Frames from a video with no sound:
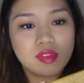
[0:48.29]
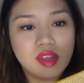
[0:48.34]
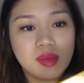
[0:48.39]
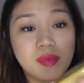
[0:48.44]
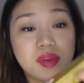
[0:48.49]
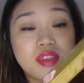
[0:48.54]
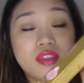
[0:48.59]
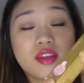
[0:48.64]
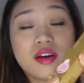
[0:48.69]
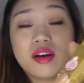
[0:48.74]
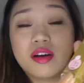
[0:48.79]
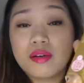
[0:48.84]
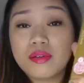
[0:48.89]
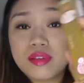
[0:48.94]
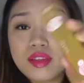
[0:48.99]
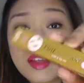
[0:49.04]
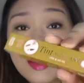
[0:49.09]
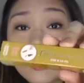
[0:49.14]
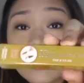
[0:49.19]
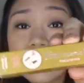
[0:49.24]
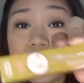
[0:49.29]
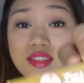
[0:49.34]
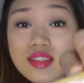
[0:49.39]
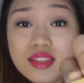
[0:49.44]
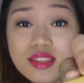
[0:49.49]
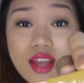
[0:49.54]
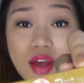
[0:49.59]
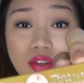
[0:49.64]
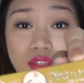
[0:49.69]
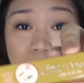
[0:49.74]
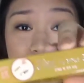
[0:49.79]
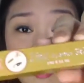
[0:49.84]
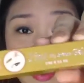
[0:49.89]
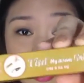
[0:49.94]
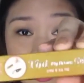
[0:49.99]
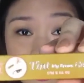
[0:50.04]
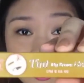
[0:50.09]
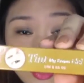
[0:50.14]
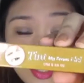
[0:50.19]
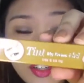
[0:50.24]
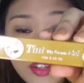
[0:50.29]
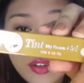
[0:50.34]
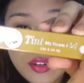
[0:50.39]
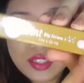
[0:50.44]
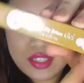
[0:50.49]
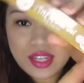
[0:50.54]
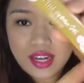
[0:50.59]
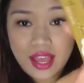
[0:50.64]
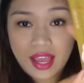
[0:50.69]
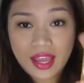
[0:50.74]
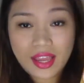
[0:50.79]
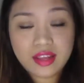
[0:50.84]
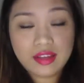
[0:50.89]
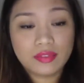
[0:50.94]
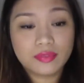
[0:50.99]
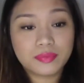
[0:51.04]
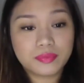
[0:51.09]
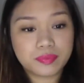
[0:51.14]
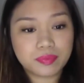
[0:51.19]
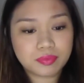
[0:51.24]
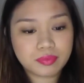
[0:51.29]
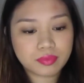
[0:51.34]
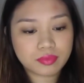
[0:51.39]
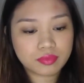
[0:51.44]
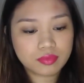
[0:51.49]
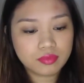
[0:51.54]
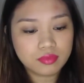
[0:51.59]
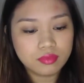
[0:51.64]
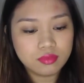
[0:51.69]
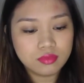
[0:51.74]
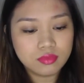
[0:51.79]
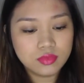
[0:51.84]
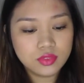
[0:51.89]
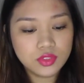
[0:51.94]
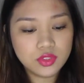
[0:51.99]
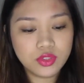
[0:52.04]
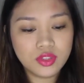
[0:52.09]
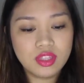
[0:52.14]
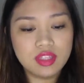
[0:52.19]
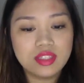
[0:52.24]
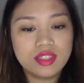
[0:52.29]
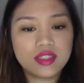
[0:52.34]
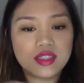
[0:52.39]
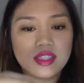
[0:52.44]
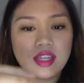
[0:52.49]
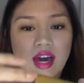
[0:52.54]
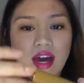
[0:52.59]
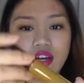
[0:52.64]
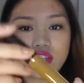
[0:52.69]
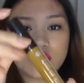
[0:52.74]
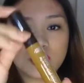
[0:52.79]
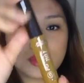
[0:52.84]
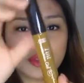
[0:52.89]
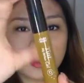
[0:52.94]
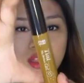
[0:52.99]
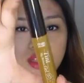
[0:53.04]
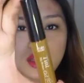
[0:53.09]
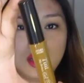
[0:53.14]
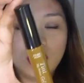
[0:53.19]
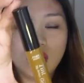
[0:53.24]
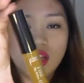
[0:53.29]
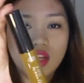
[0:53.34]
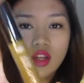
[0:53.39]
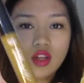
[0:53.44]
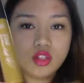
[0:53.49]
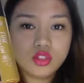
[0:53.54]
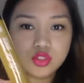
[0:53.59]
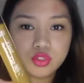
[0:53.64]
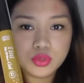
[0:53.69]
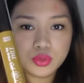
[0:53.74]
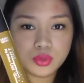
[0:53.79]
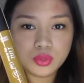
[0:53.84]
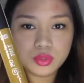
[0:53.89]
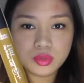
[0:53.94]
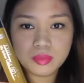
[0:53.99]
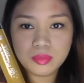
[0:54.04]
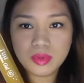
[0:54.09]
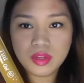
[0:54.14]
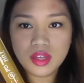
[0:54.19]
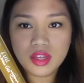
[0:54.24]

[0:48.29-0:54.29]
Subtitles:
I mean, this is how the packaging looks like. So this is the actual tube.